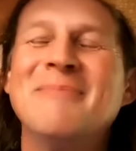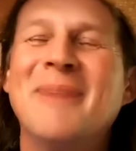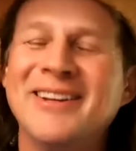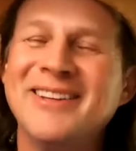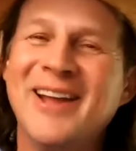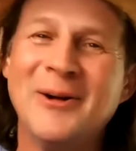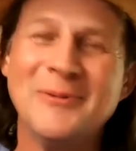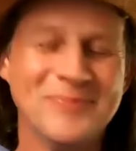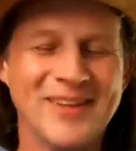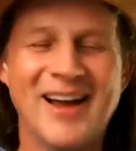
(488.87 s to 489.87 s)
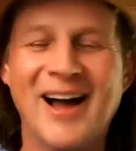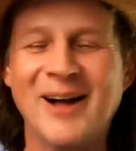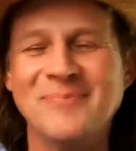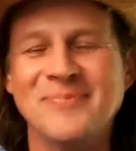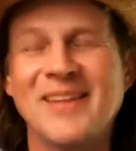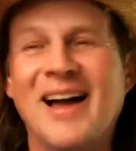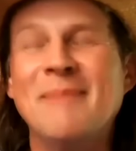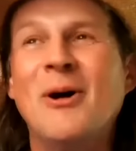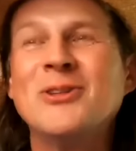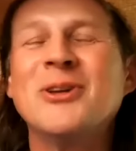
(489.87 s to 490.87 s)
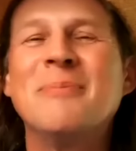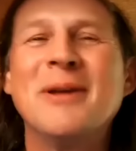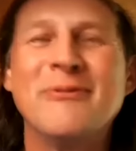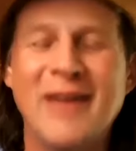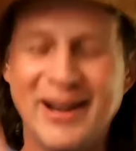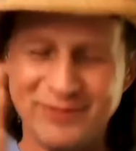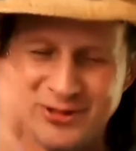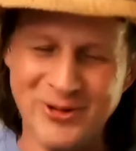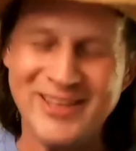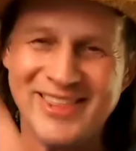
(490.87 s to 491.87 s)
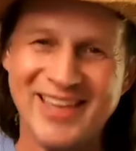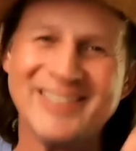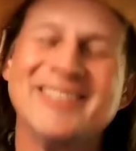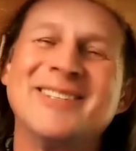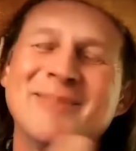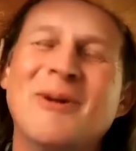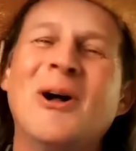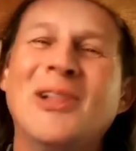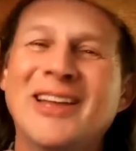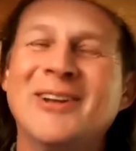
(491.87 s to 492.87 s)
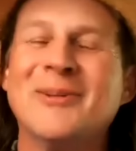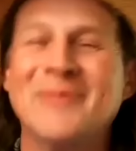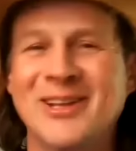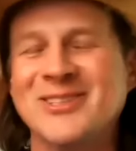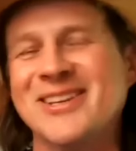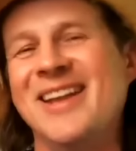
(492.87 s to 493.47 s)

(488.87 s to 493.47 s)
But, I'm also a big fan of doing things in small increments.